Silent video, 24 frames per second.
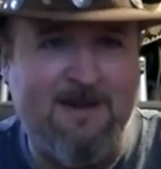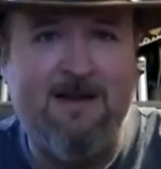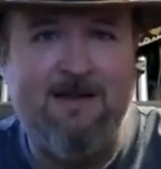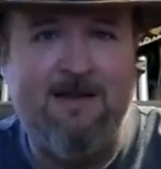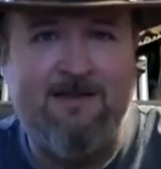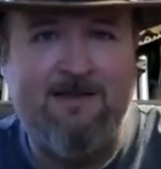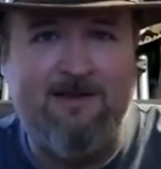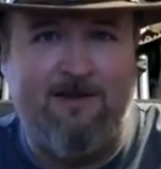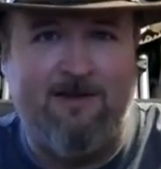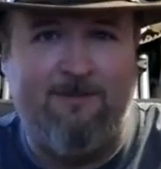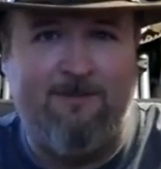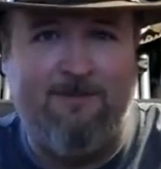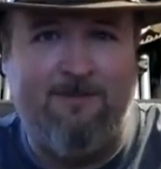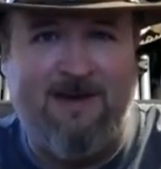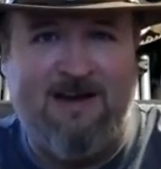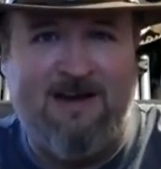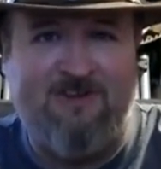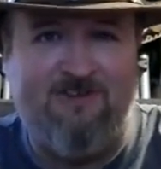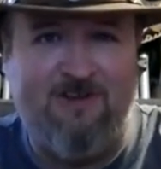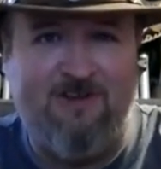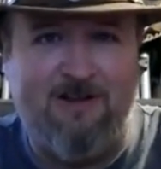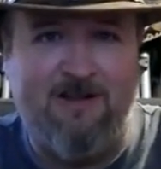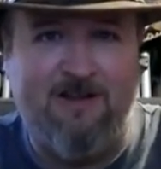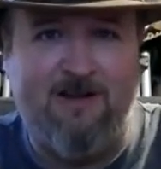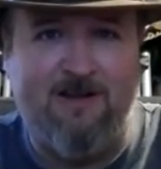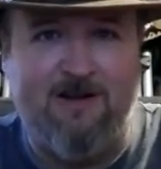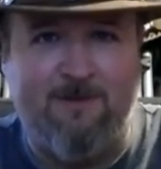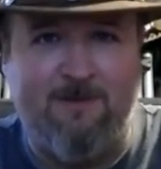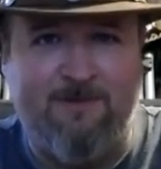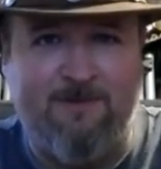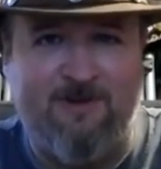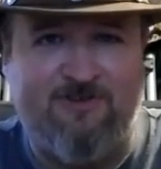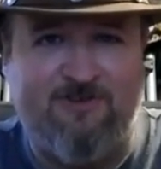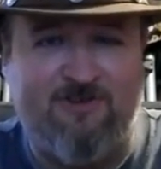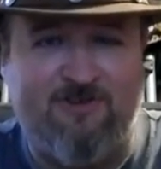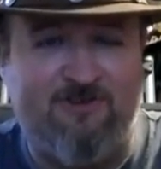They'll mix in a little
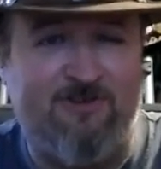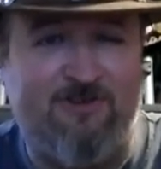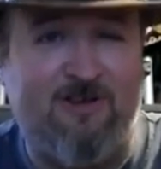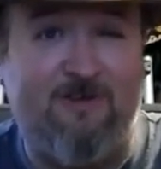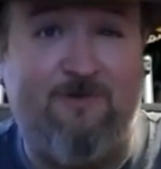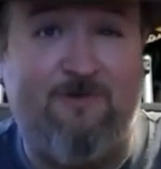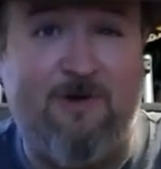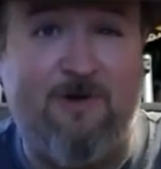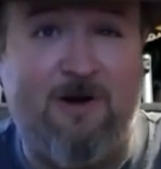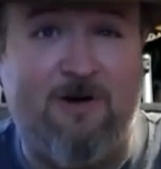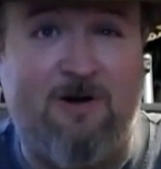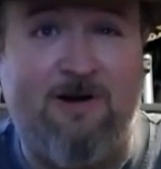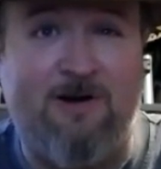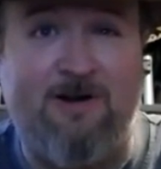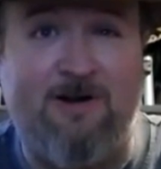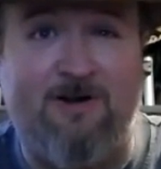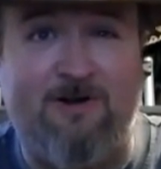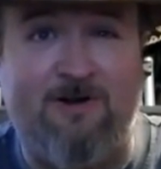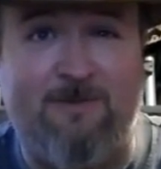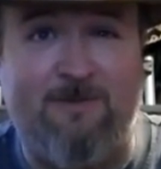bits of stuff we already know